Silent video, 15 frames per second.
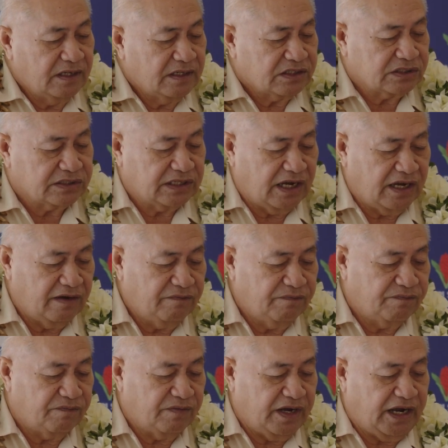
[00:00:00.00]

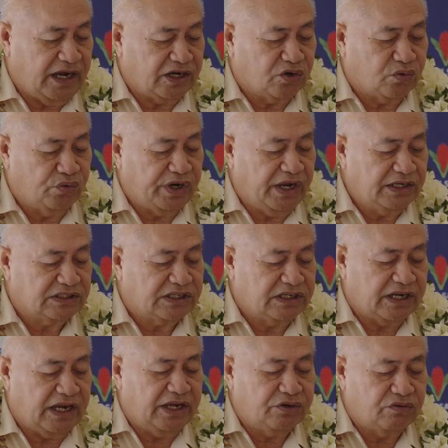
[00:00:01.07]
staff and
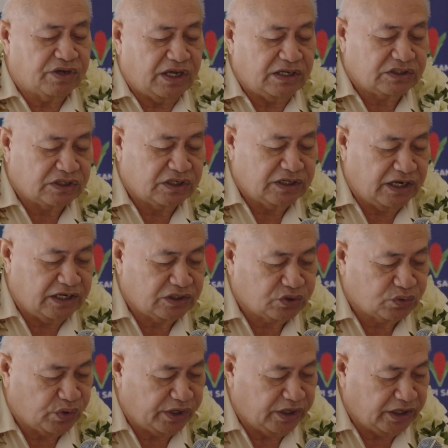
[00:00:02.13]
creating education and
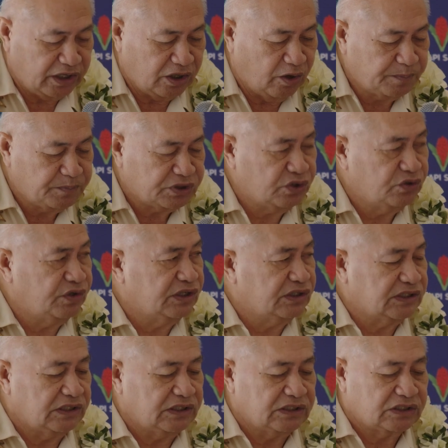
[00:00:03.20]
training
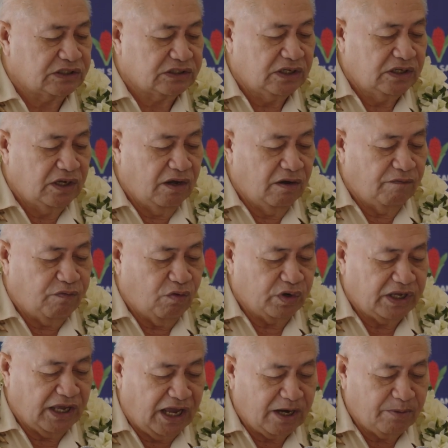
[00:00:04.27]
opportunities for
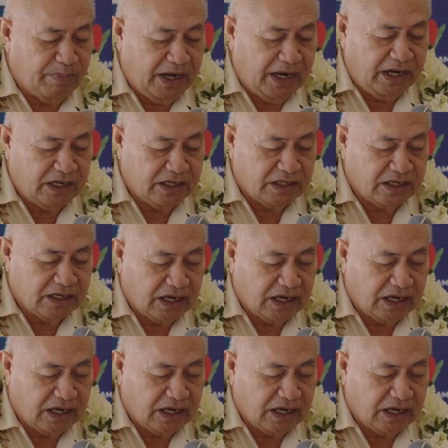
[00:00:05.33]
young men